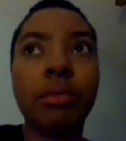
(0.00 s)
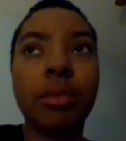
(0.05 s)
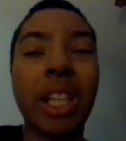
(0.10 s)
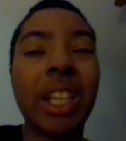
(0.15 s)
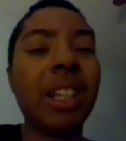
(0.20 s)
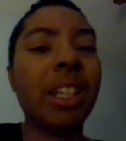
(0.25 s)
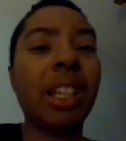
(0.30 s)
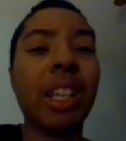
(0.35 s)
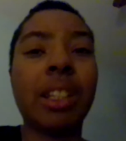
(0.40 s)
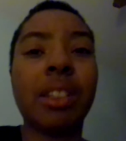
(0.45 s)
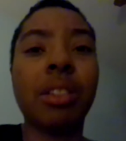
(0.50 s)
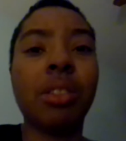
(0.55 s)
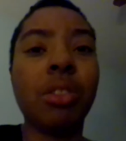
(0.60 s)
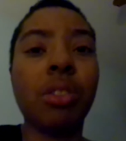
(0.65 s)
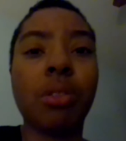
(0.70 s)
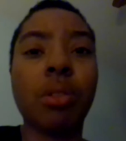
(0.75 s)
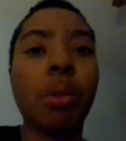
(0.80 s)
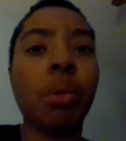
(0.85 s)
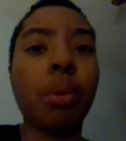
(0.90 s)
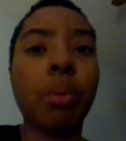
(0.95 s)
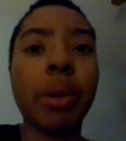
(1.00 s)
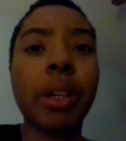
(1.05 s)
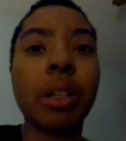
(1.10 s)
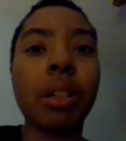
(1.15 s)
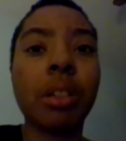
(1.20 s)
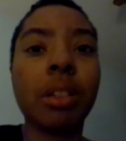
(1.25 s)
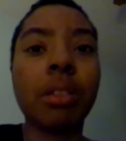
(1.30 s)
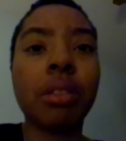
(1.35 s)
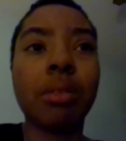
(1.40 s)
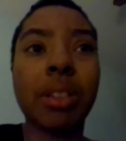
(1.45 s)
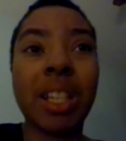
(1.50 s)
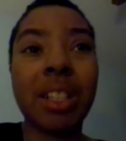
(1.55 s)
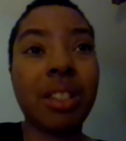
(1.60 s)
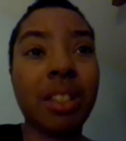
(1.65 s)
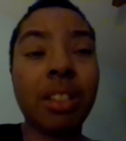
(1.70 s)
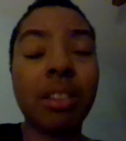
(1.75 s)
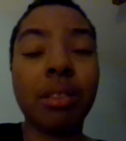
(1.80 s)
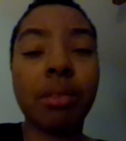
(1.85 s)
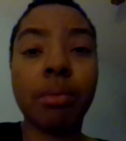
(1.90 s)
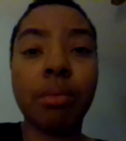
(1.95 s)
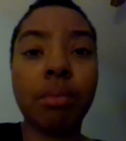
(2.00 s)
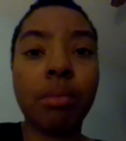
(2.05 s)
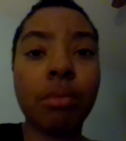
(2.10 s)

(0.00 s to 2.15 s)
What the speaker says: and I like to just go to work. That's it.